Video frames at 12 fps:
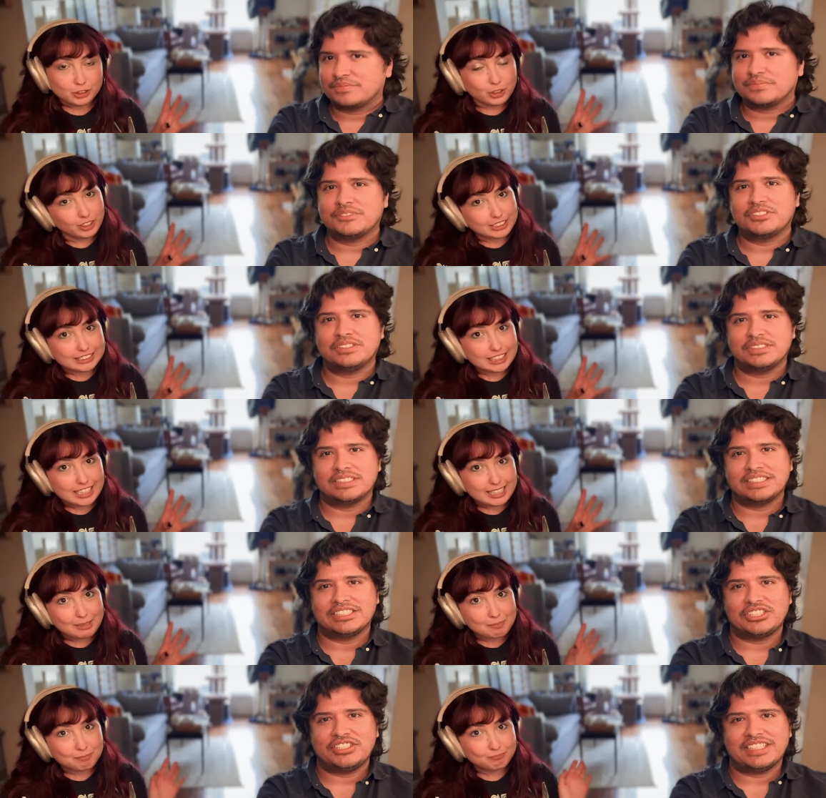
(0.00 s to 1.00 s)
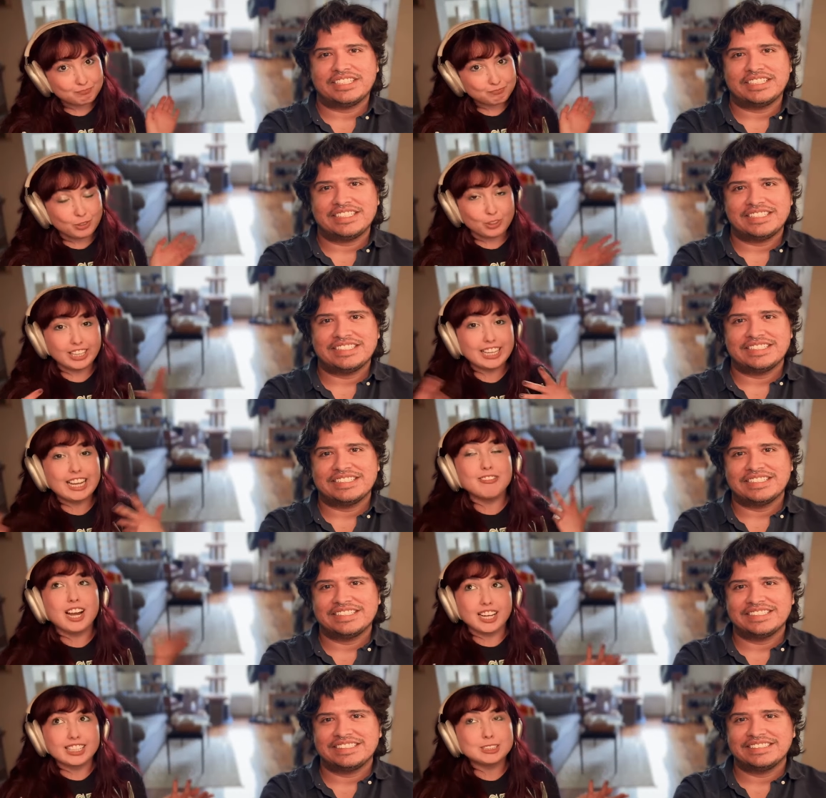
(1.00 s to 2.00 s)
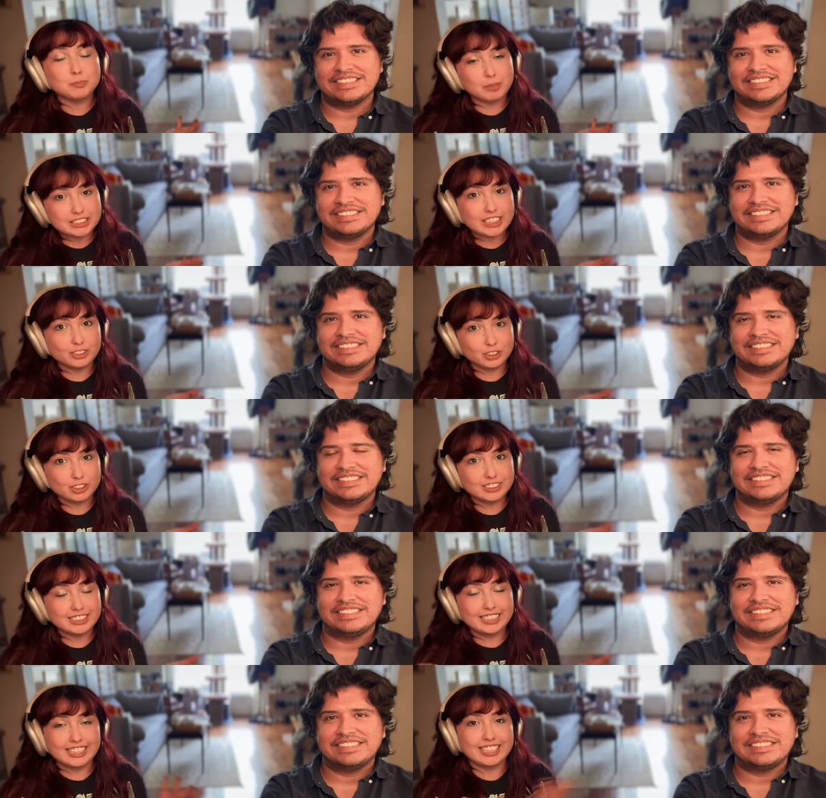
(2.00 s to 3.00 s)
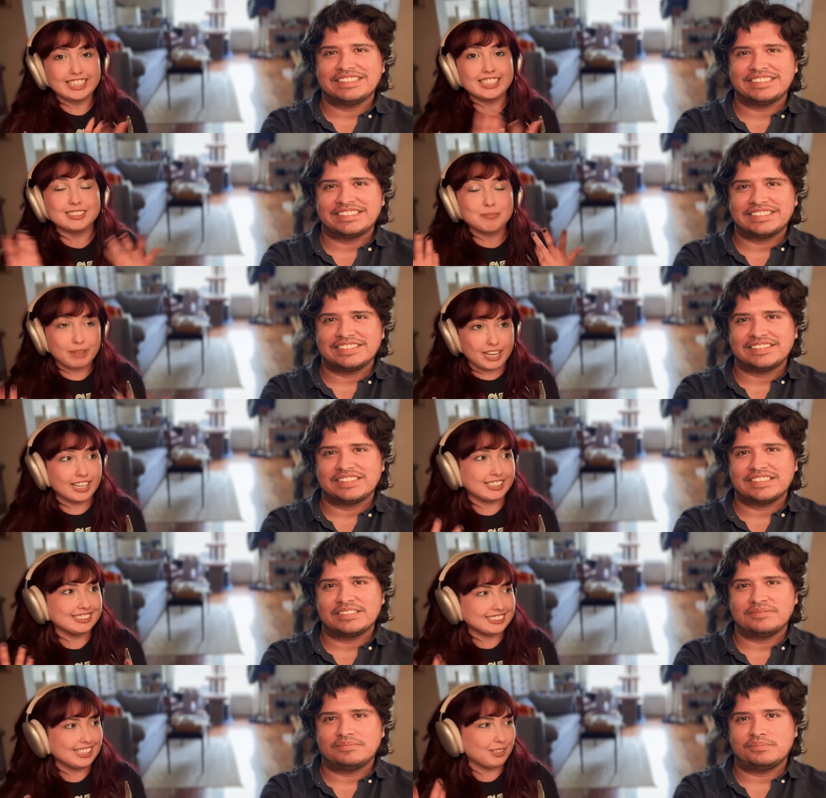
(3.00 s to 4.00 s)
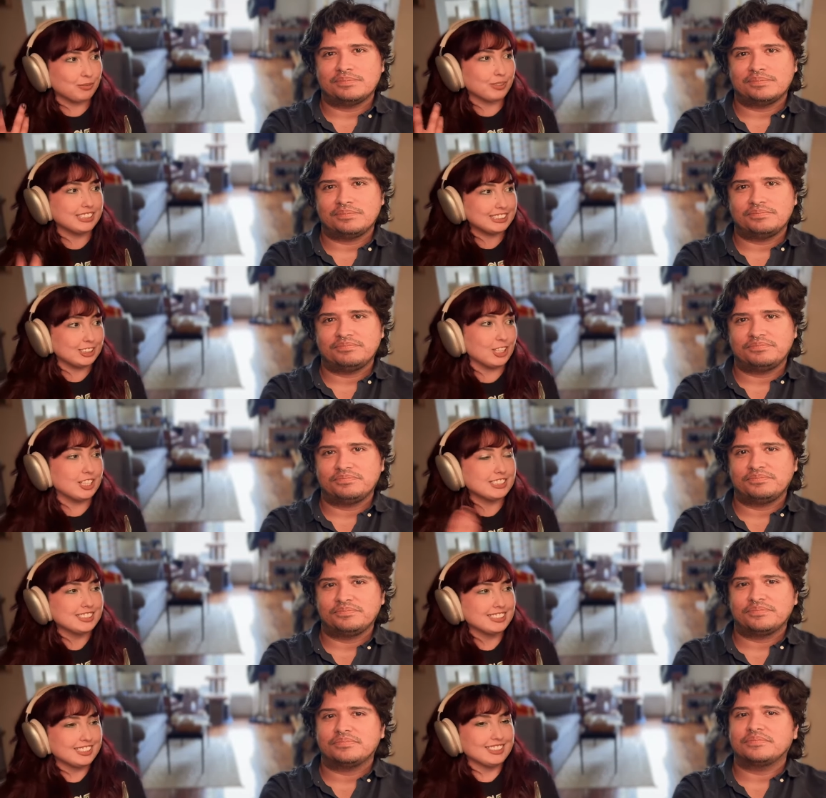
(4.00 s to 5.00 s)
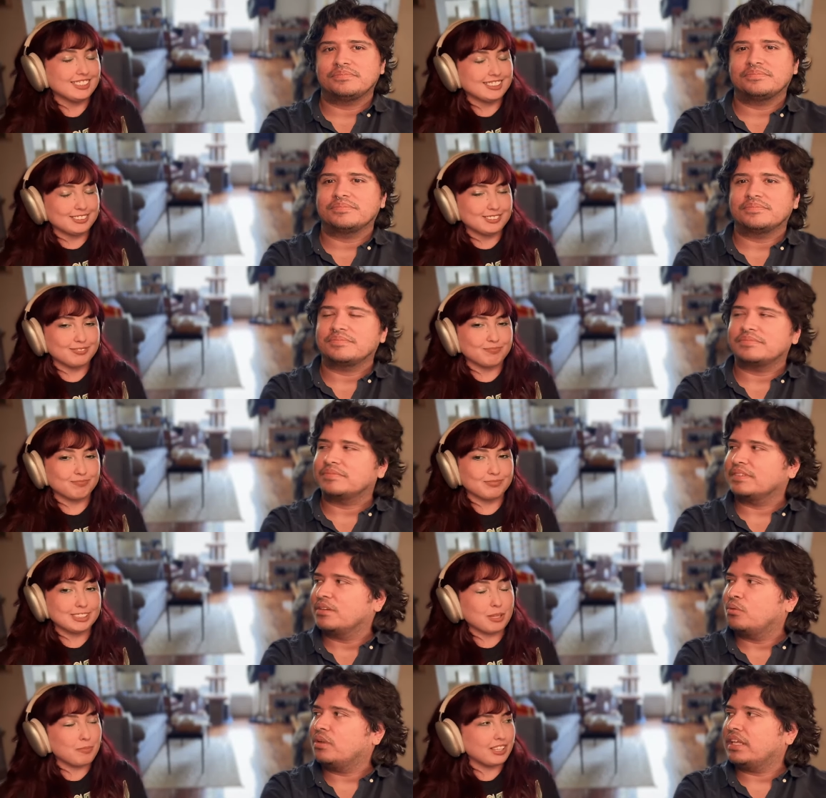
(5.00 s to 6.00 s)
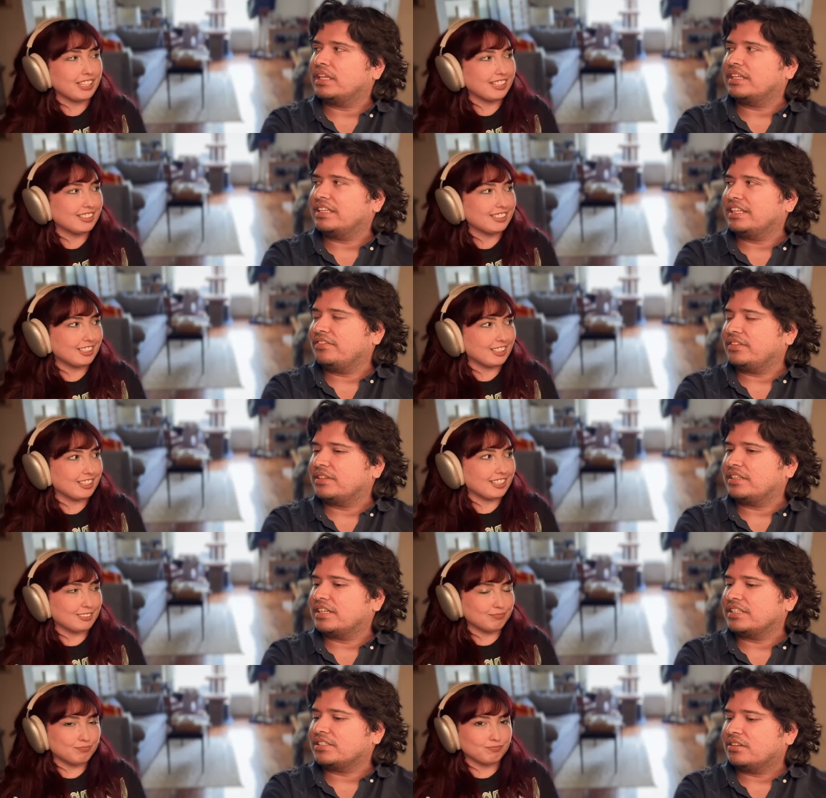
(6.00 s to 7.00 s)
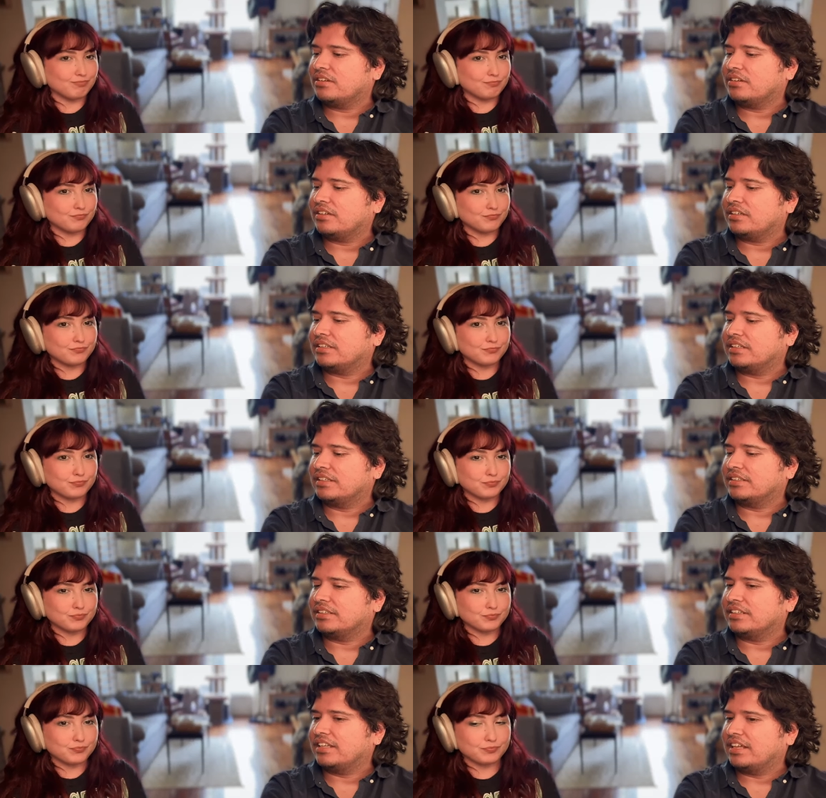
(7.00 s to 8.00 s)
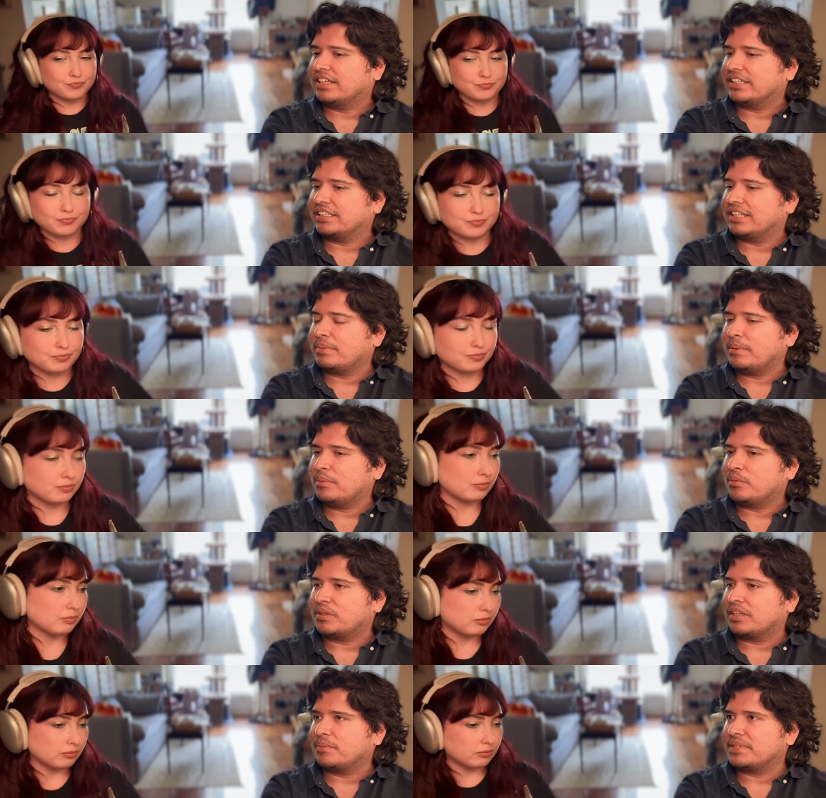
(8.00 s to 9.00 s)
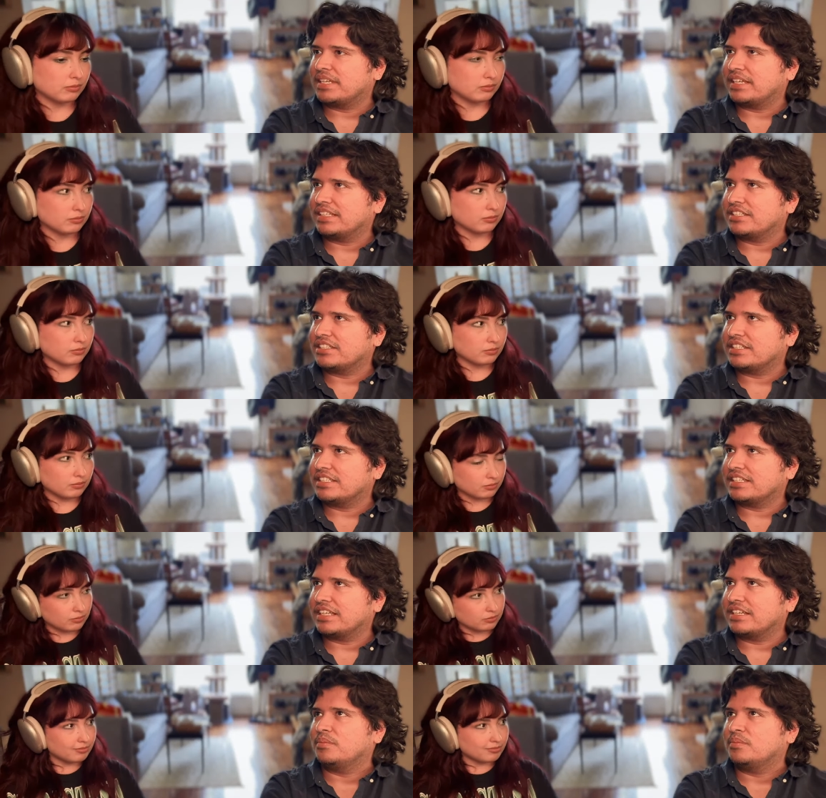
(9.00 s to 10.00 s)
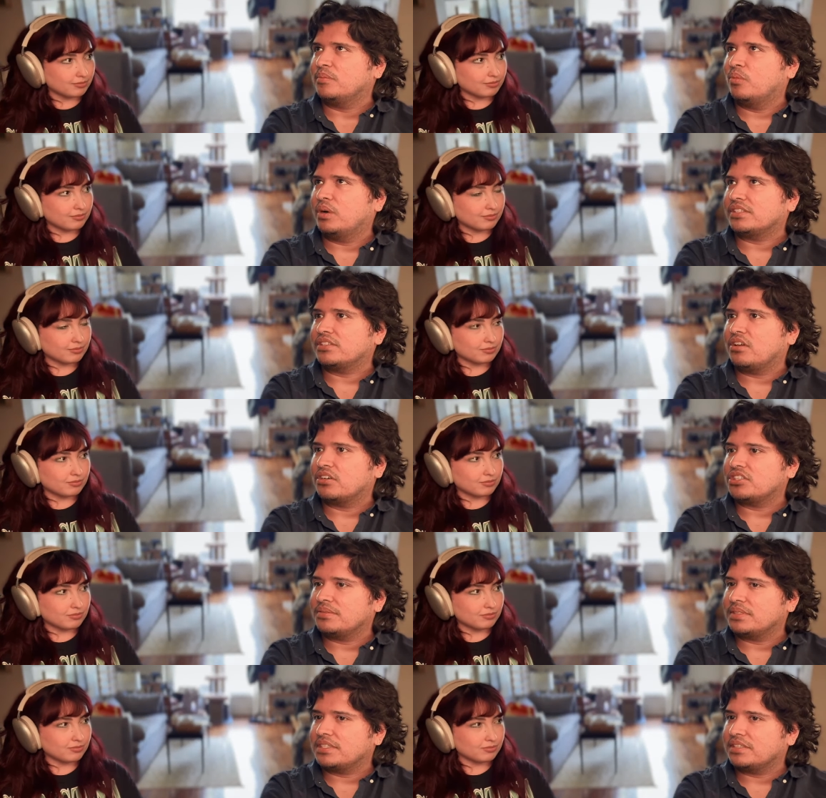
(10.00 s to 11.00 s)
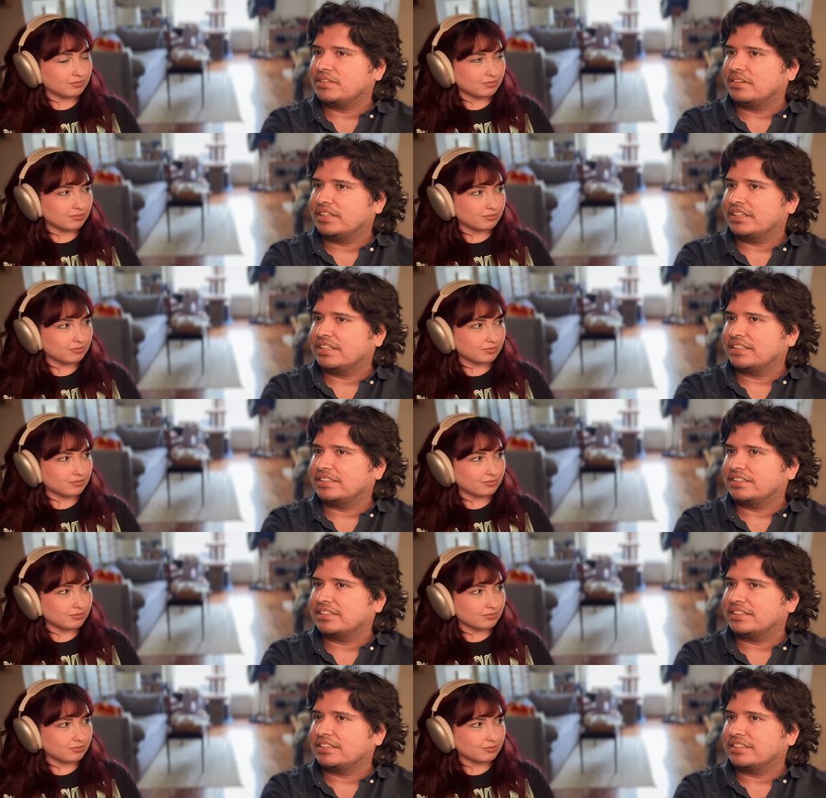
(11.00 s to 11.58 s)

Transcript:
Speaker 1: all the time. She does. Or like I have high expectations, and then I get mad and sad when it's not.
Speaker 2: Well, I saw online that people were upset just because, like, what song she was doing.